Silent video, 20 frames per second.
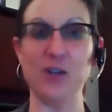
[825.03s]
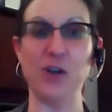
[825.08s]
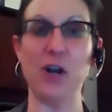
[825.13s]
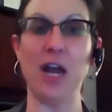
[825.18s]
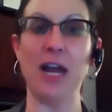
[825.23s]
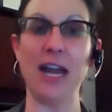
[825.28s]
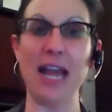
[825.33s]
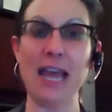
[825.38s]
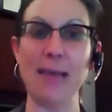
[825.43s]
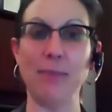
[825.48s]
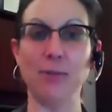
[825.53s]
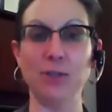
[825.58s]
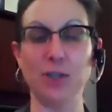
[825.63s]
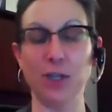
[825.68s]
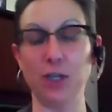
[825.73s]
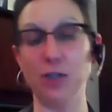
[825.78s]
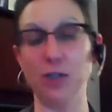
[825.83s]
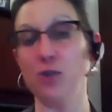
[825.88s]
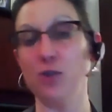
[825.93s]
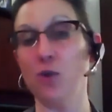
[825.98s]
you're not able
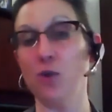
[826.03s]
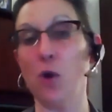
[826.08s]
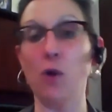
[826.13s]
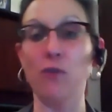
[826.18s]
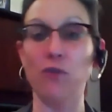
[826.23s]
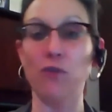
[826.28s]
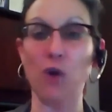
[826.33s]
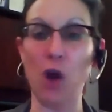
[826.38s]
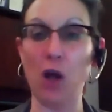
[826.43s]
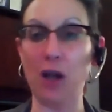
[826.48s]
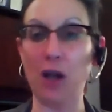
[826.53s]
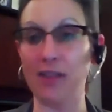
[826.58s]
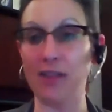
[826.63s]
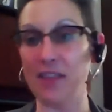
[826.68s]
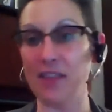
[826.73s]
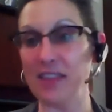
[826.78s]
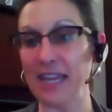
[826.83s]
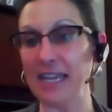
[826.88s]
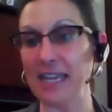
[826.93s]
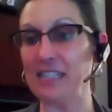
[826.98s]
to control for all of
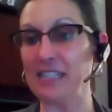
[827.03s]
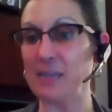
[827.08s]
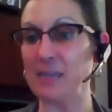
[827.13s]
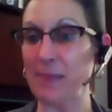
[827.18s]
the things